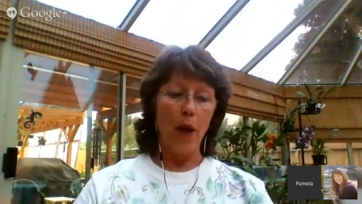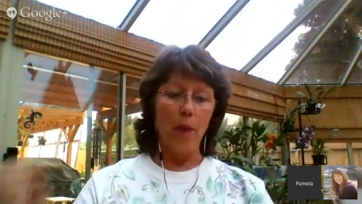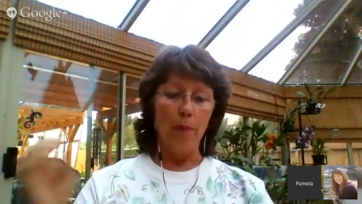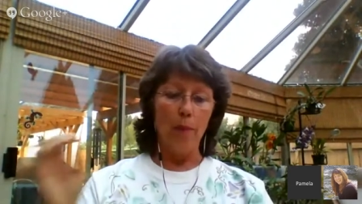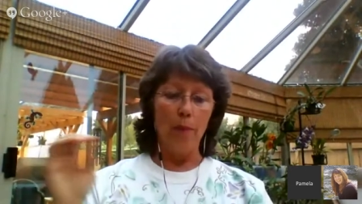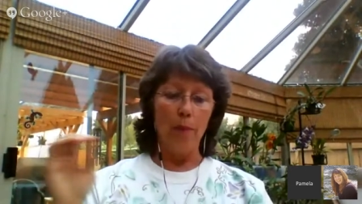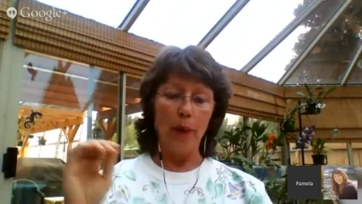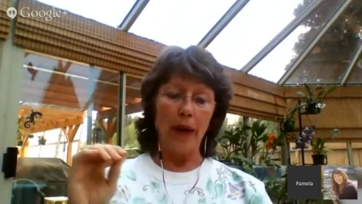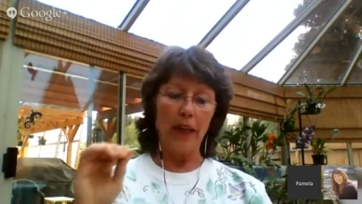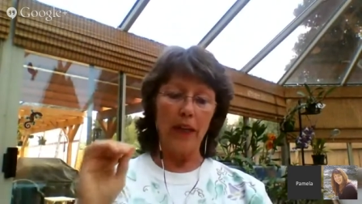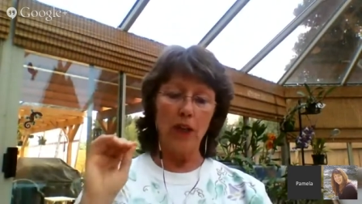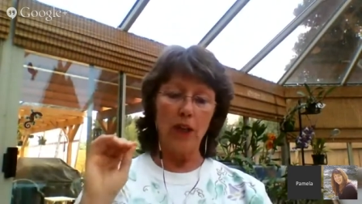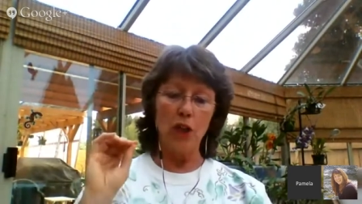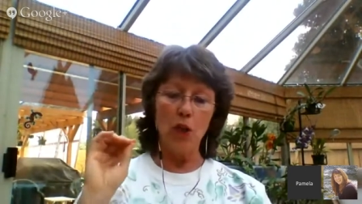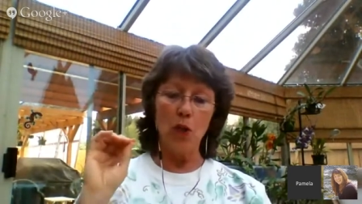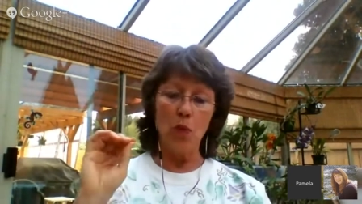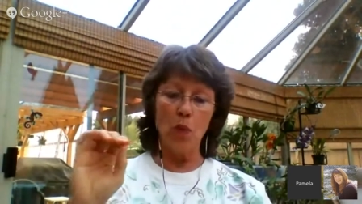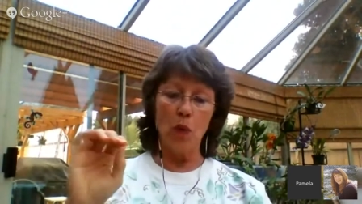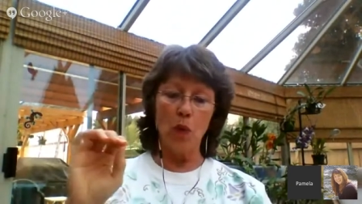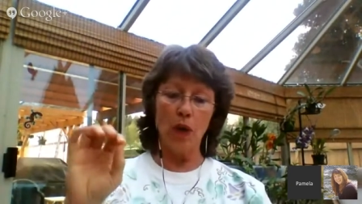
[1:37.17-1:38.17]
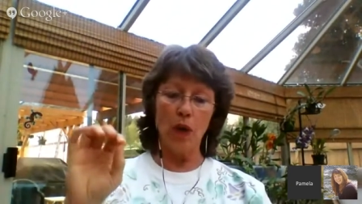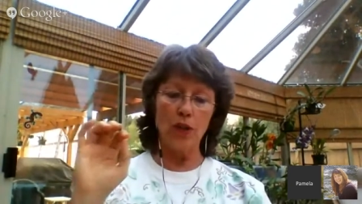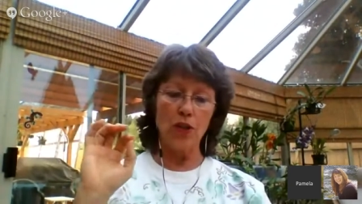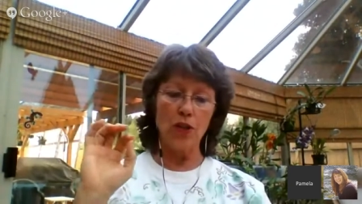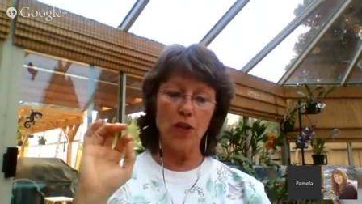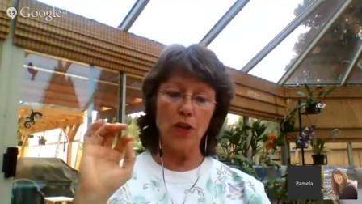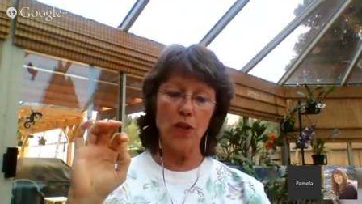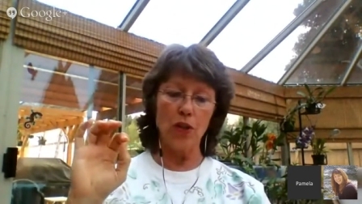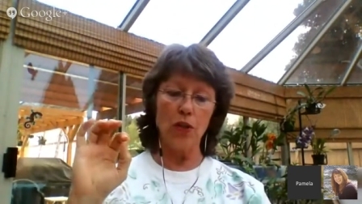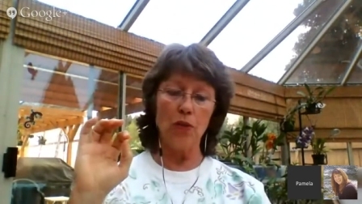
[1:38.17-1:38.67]
but you want
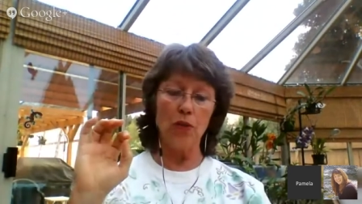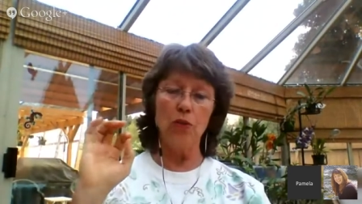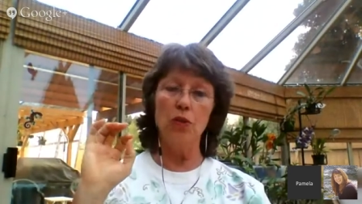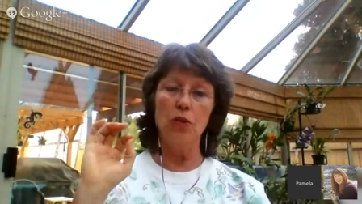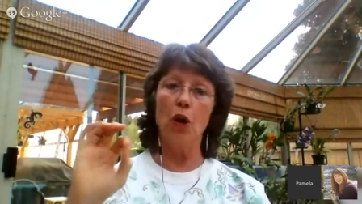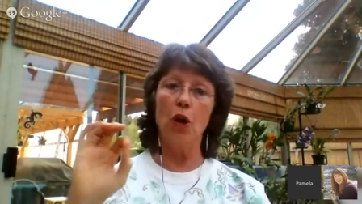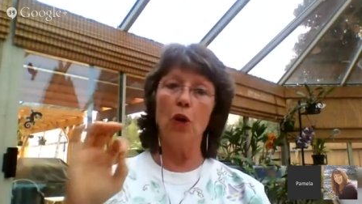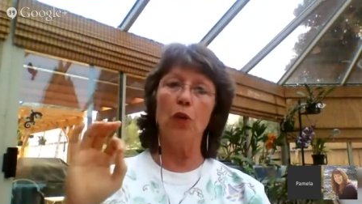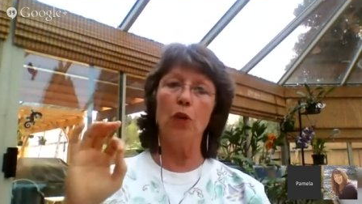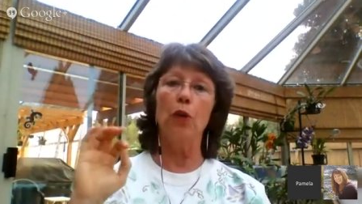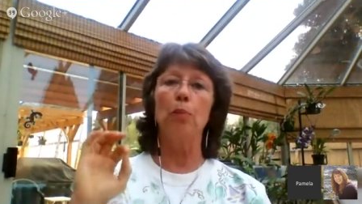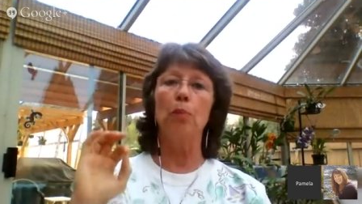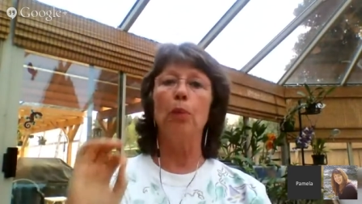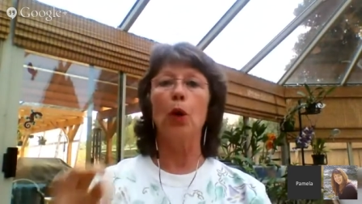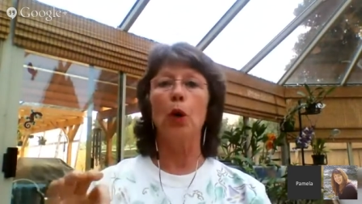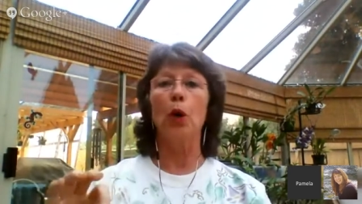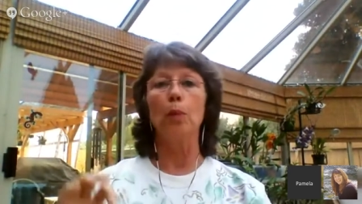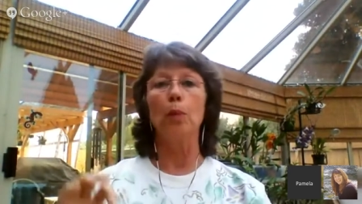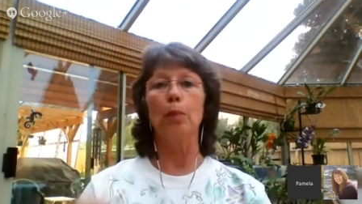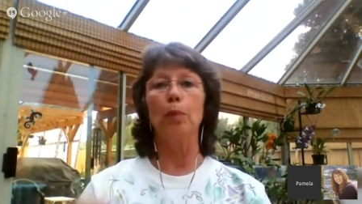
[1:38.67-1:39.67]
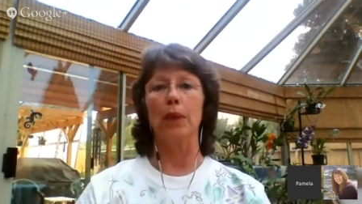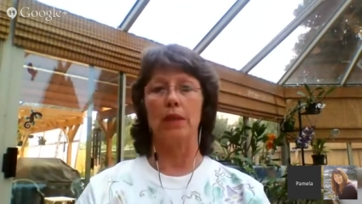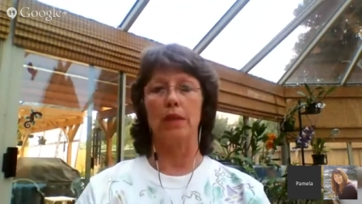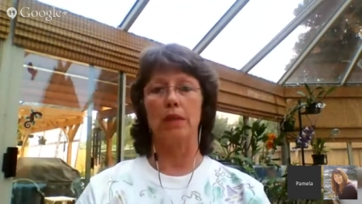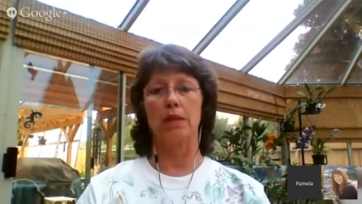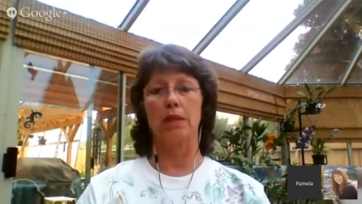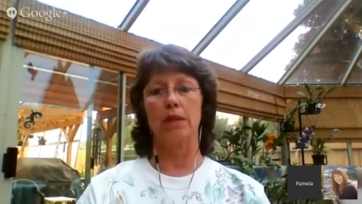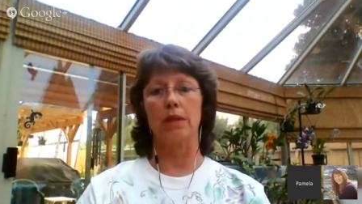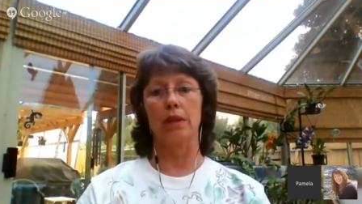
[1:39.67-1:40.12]
to know the purpose